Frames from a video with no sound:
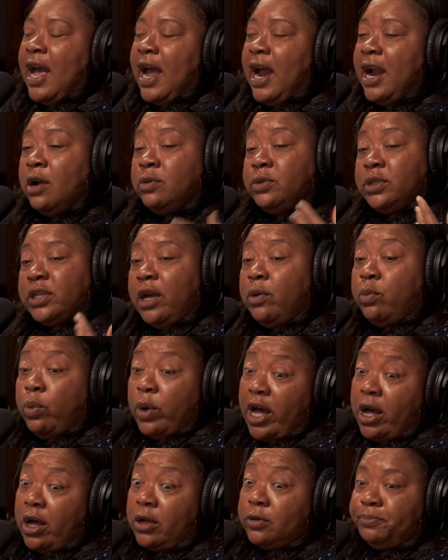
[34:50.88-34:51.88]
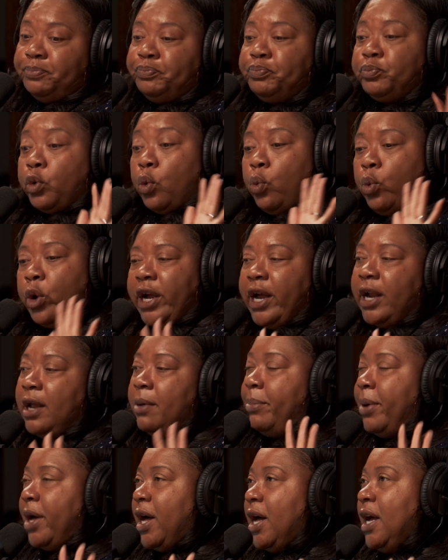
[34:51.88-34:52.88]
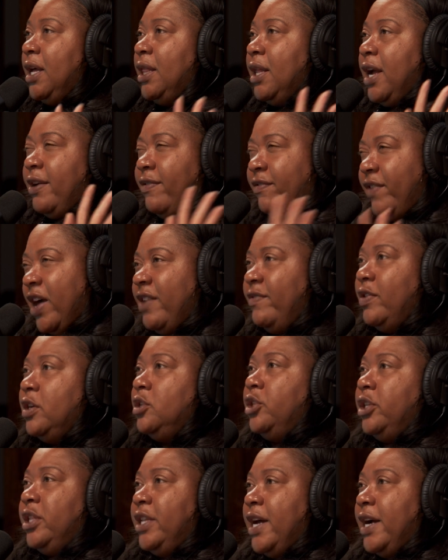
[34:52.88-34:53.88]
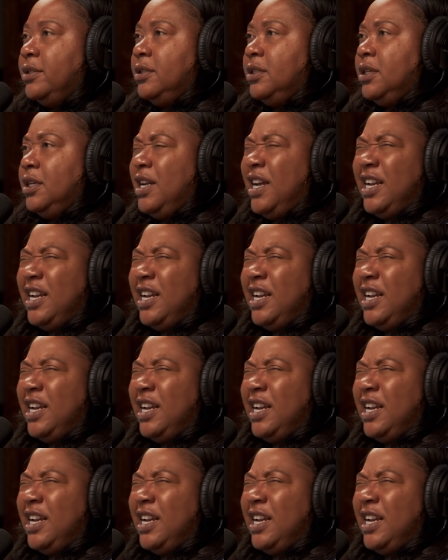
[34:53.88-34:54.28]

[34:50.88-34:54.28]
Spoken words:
And I was like, well, we're going to buy like 500,000.